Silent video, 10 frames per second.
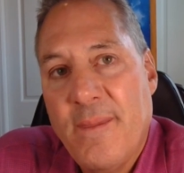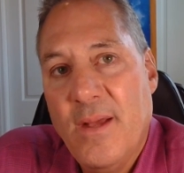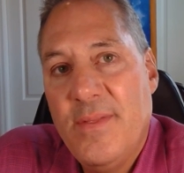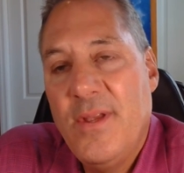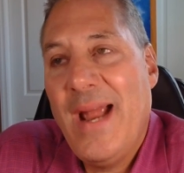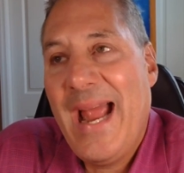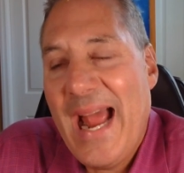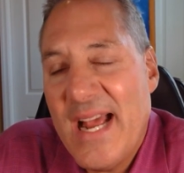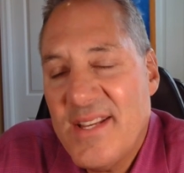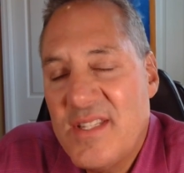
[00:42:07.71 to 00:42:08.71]
Now, there
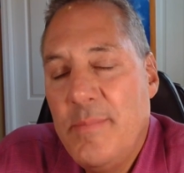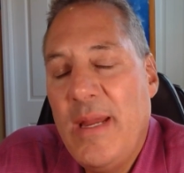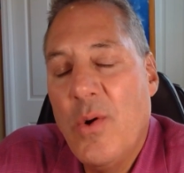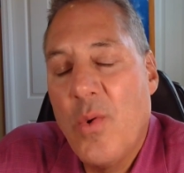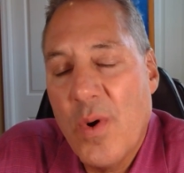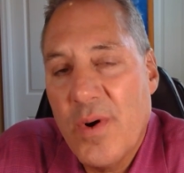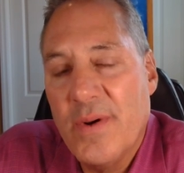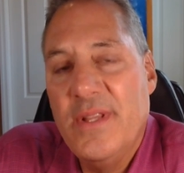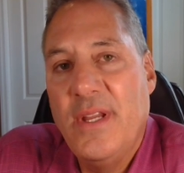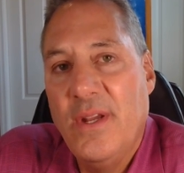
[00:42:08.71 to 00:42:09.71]
has to be
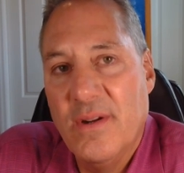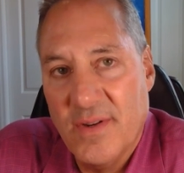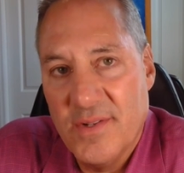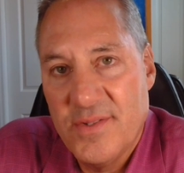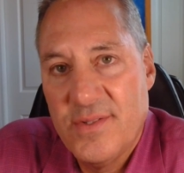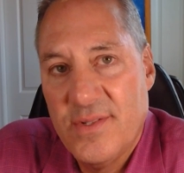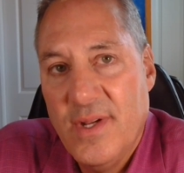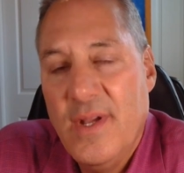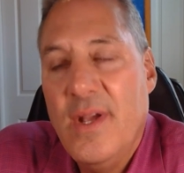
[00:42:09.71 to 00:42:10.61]
order in the universe.